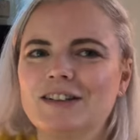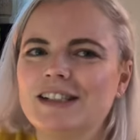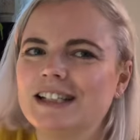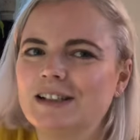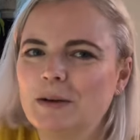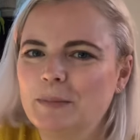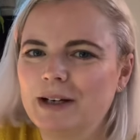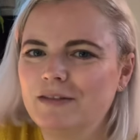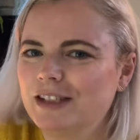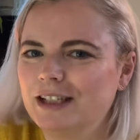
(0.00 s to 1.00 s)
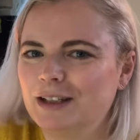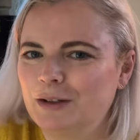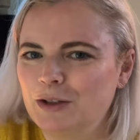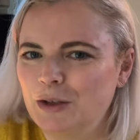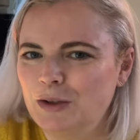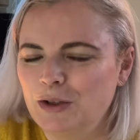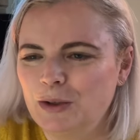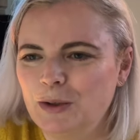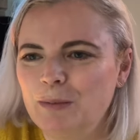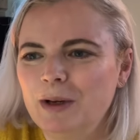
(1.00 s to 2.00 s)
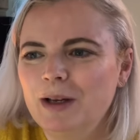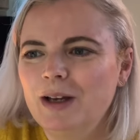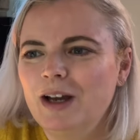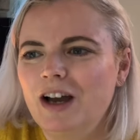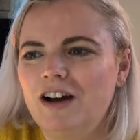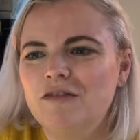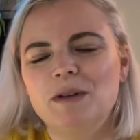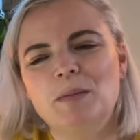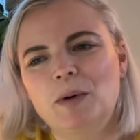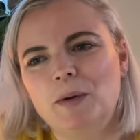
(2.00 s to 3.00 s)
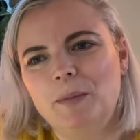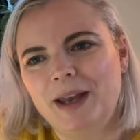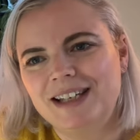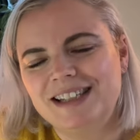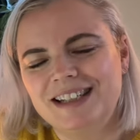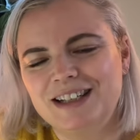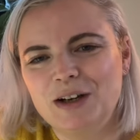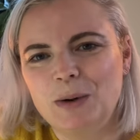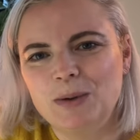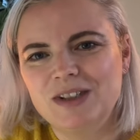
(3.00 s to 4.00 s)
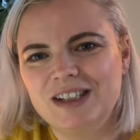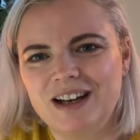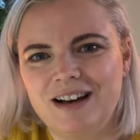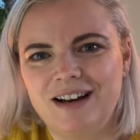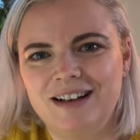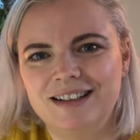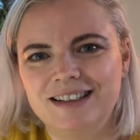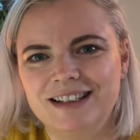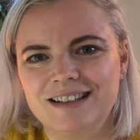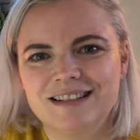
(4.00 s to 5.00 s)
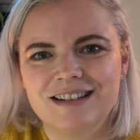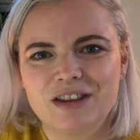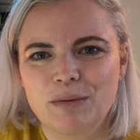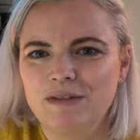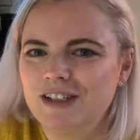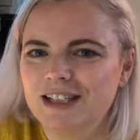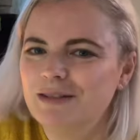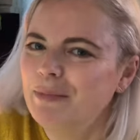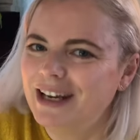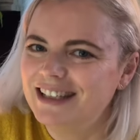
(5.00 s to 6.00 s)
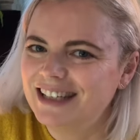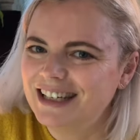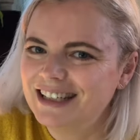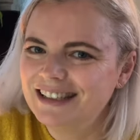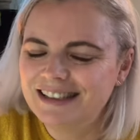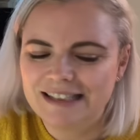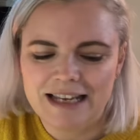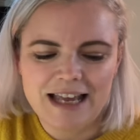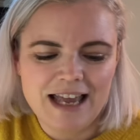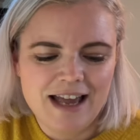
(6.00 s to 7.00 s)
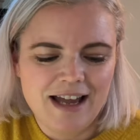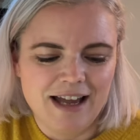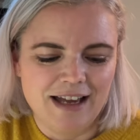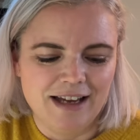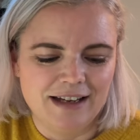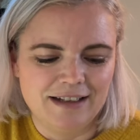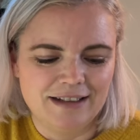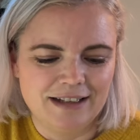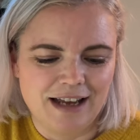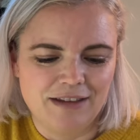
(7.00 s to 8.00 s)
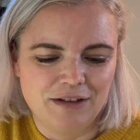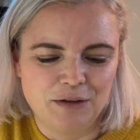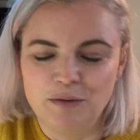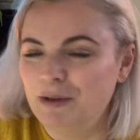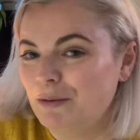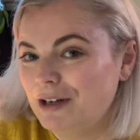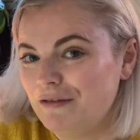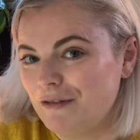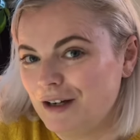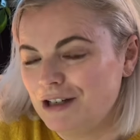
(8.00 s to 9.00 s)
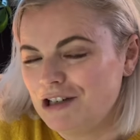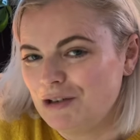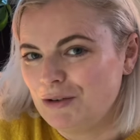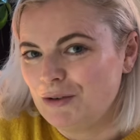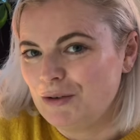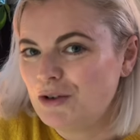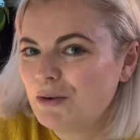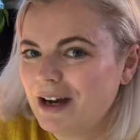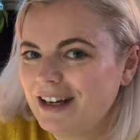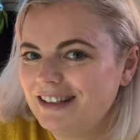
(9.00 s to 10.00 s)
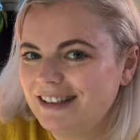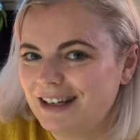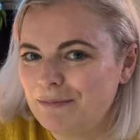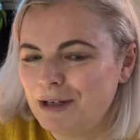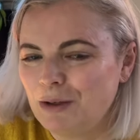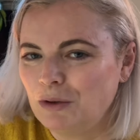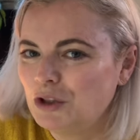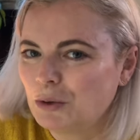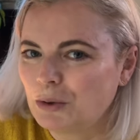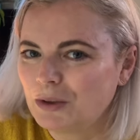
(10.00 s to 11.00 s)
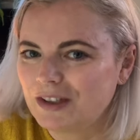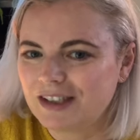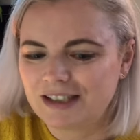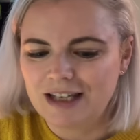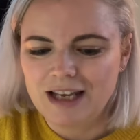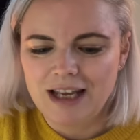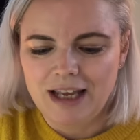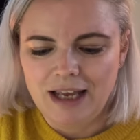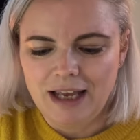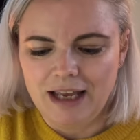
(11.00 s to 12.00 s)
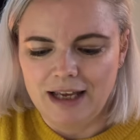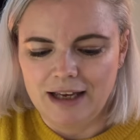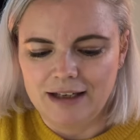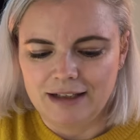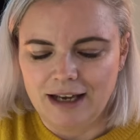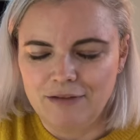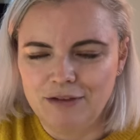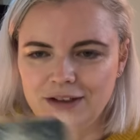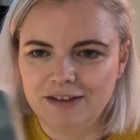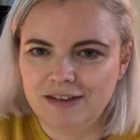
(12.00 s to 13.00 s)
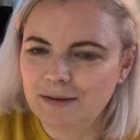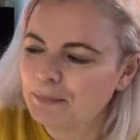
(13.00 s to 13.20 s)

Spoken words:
TikTok, but I've seen it on YouTube, of people painting ghosts on thrifted paintings. And I thought it would be really fun to try it and make a shorts. And I have this